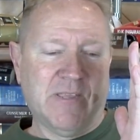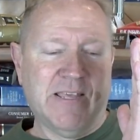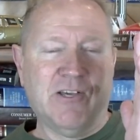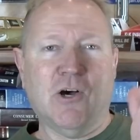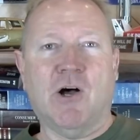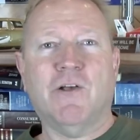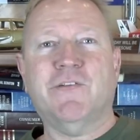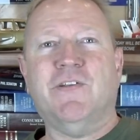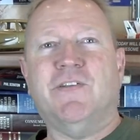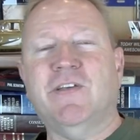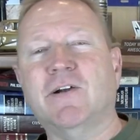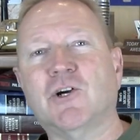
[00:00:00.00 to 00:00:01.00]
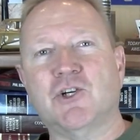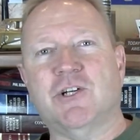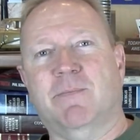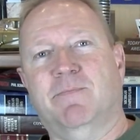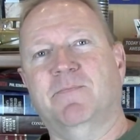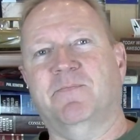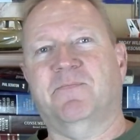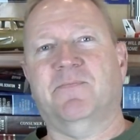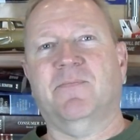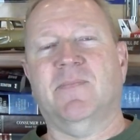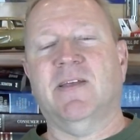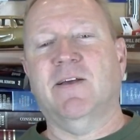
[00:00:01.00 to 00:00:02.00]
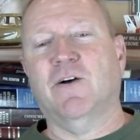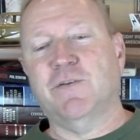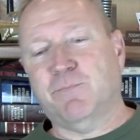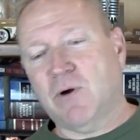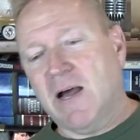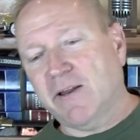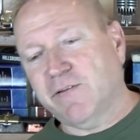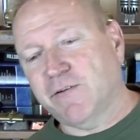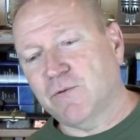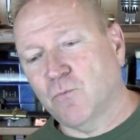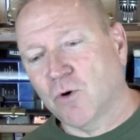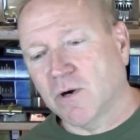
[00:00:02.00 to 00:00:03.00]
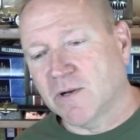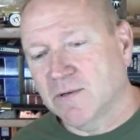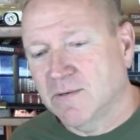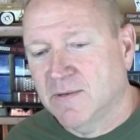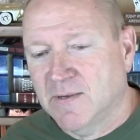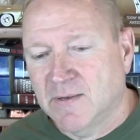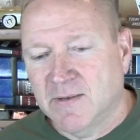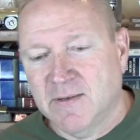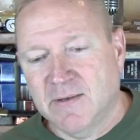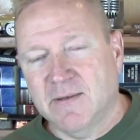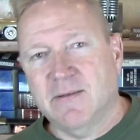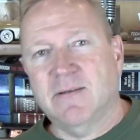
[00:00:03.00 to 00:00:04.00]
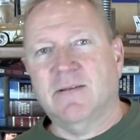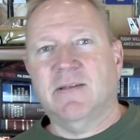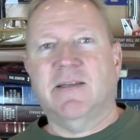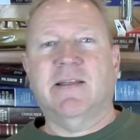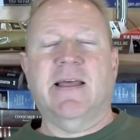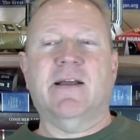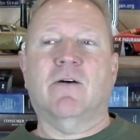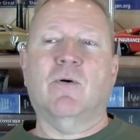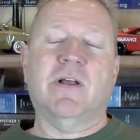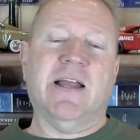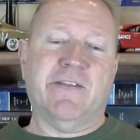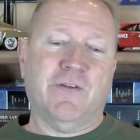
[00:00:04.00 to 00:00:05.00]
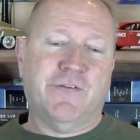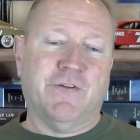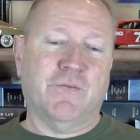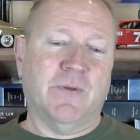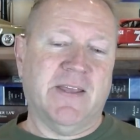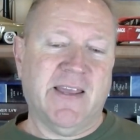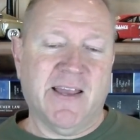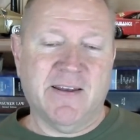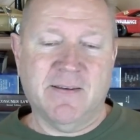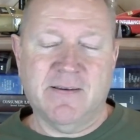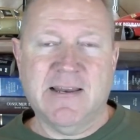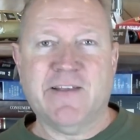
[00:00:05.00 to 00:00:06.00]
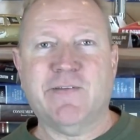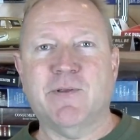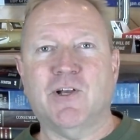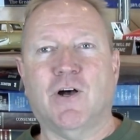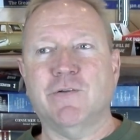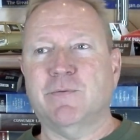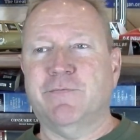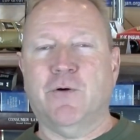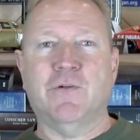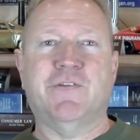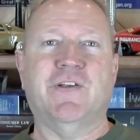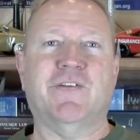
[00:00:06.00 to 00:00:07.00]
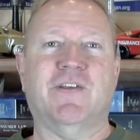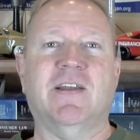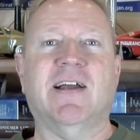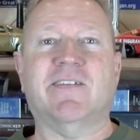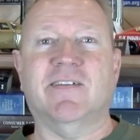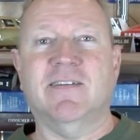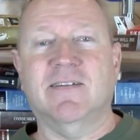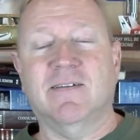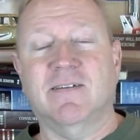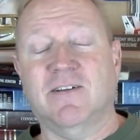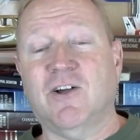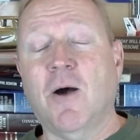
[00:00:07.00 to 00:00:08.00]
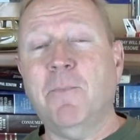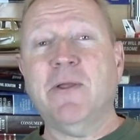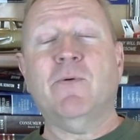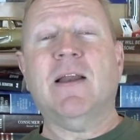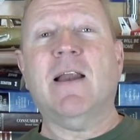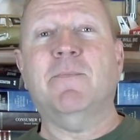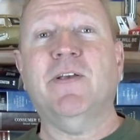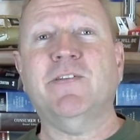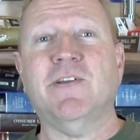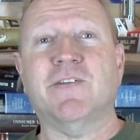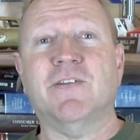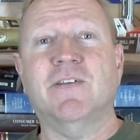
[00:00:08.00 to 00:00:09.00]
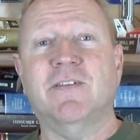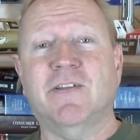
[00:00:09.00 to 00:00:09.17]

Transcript: He calls the dealership and goes, product doesn't work. They go, we'll get to it as soon as we can. Next time he calls him, the phone's disconnected. Company went out of business.